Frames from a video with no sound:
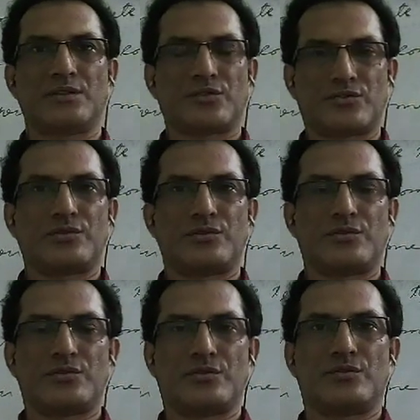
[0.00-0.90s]
So
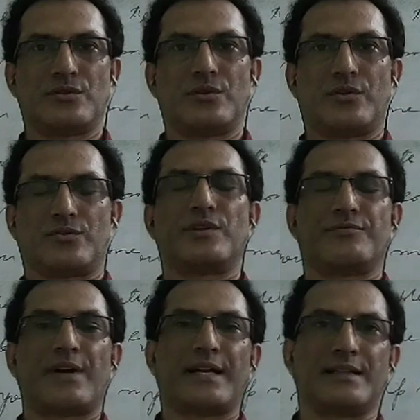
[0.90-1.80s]
to
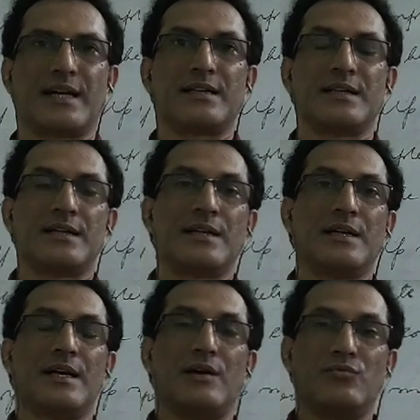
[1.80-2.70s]
define that,
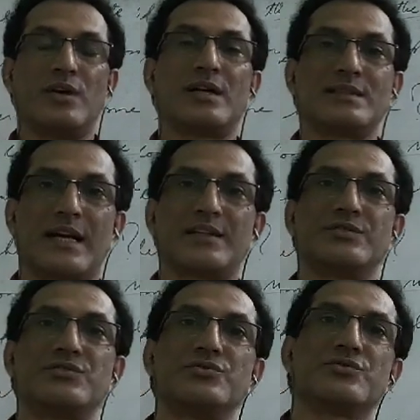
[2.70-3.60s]
a word that
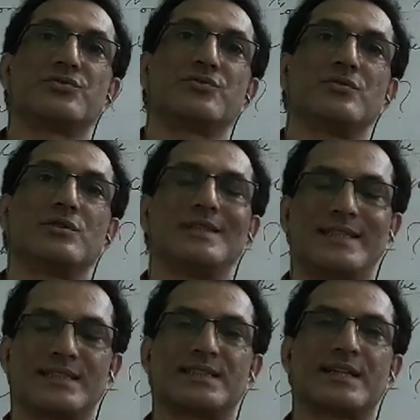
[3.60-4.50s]
is used to
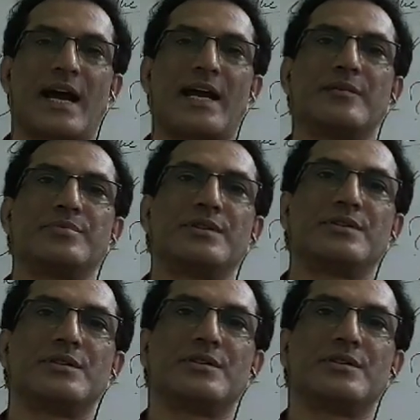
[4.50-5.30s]
describe